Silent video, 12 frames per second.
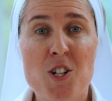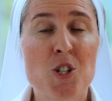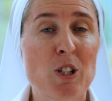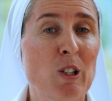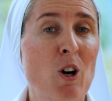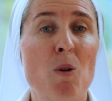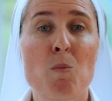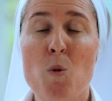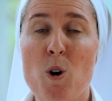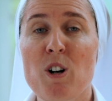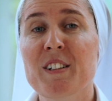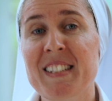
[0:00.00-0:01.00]
Shalom
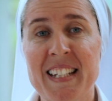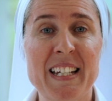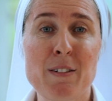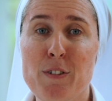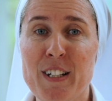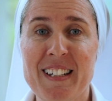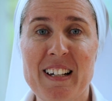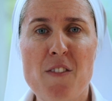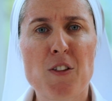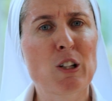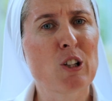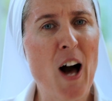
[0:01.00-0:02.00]
World TV,
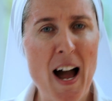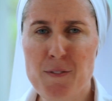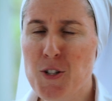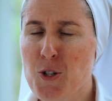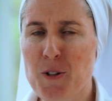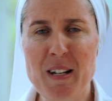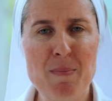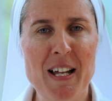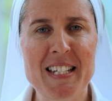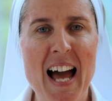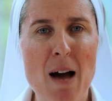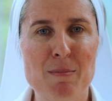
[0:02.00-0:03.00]
the live stream
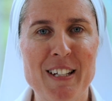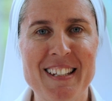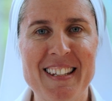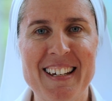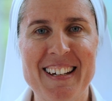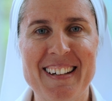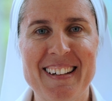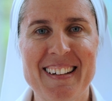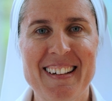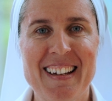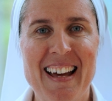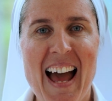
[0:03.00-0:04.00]
that's happening there,
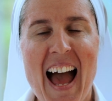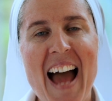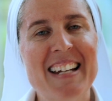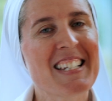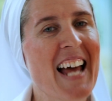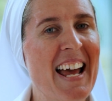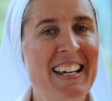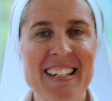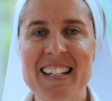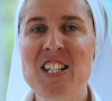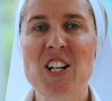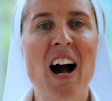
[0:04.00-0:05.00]
and
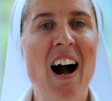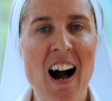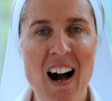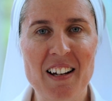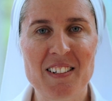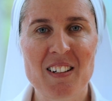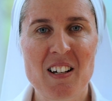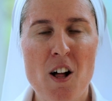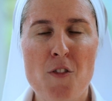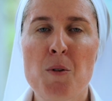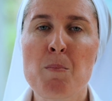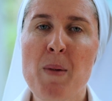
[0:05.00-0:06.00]
taking to heart
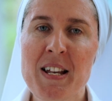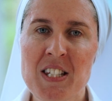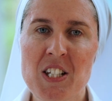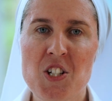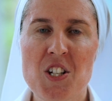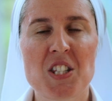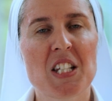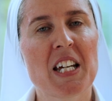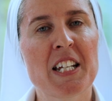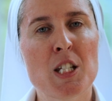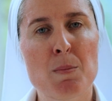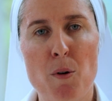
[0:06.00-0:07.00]
the messages, the
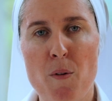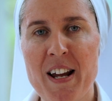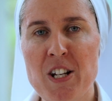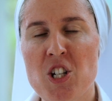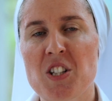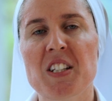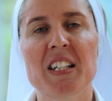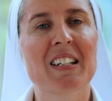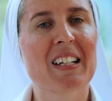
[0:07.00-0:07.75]
inspiration, the